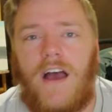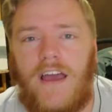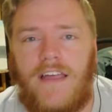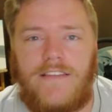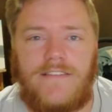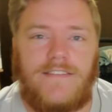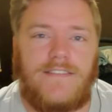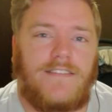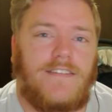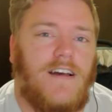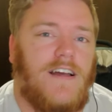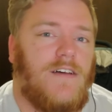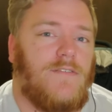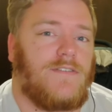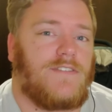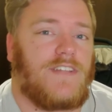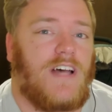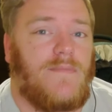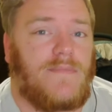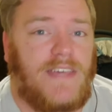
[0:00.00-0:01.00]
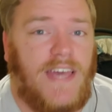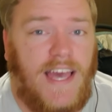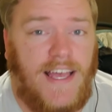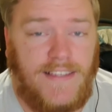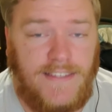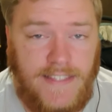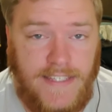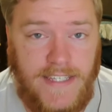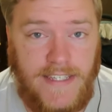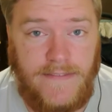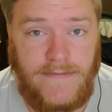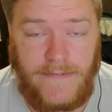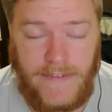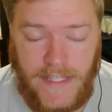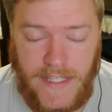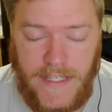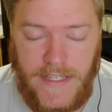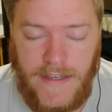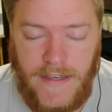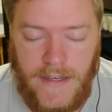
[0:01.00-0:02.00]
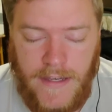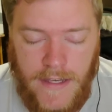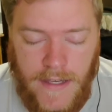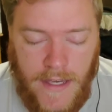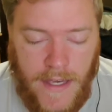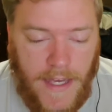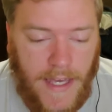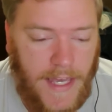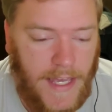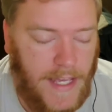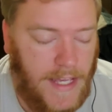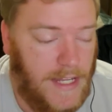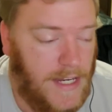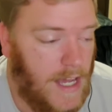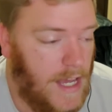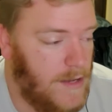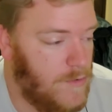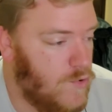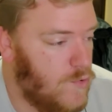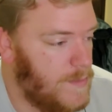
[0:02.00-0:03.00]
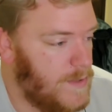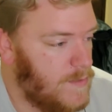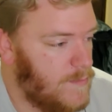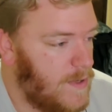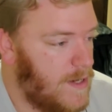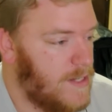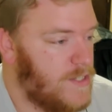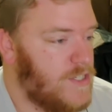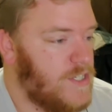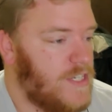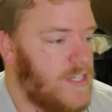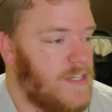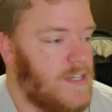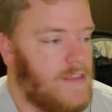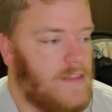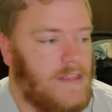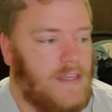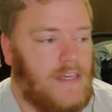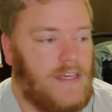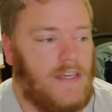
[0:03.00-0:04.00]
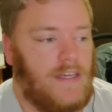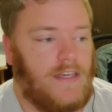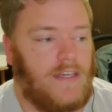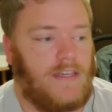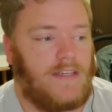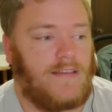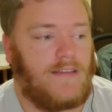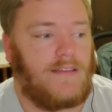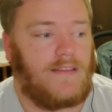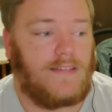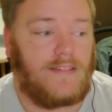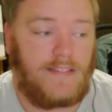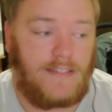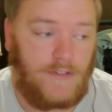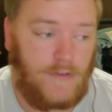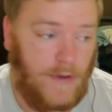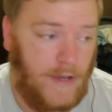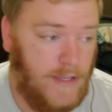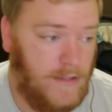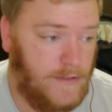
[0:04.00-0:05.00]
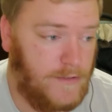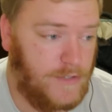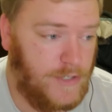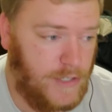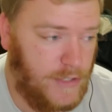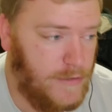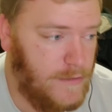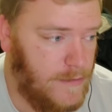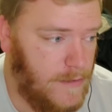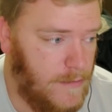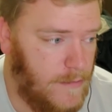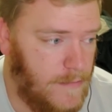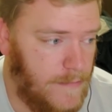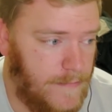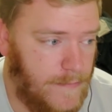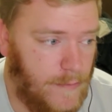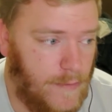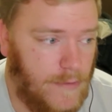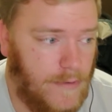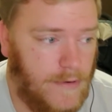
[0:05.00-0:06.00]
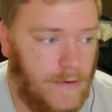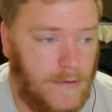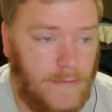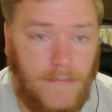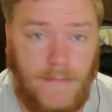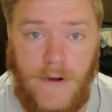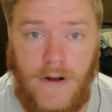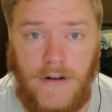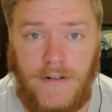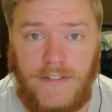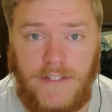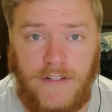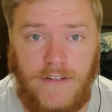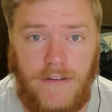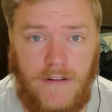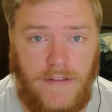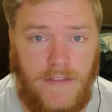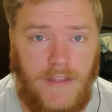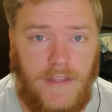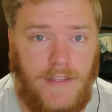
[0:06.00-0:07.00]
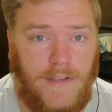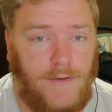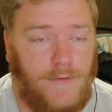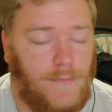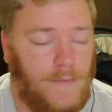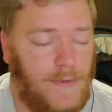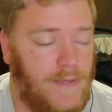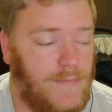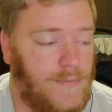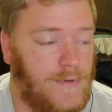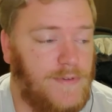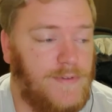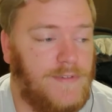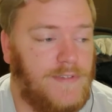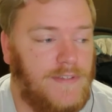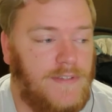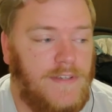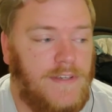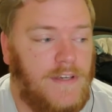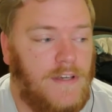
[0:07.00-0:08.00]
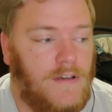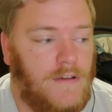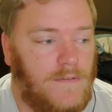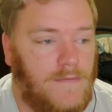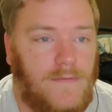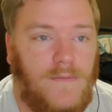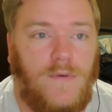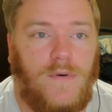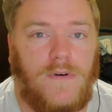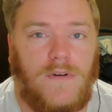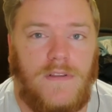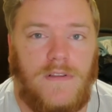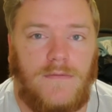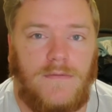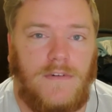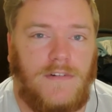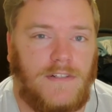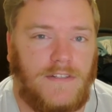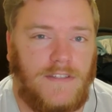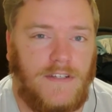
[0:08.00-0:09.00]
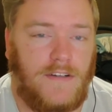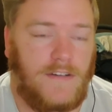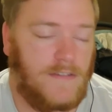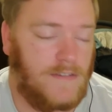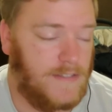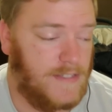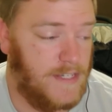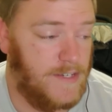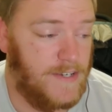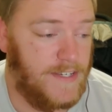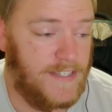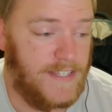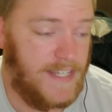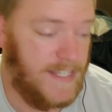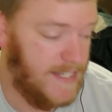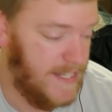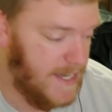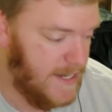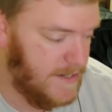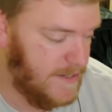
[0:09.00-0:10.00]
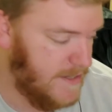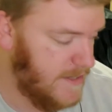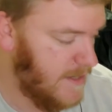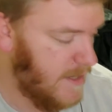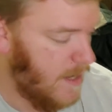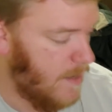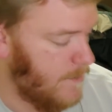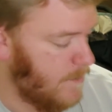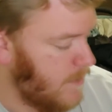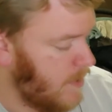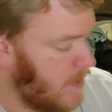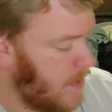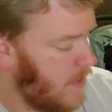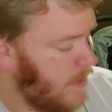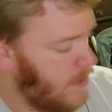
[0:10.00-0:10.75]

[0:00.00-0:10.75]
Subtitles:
Hi, this is Kyle with Tomcat TV, and I will be watching this trailer 2 for Wrong Turn, the new reboot for the Wrong Turn series. And actually, I'm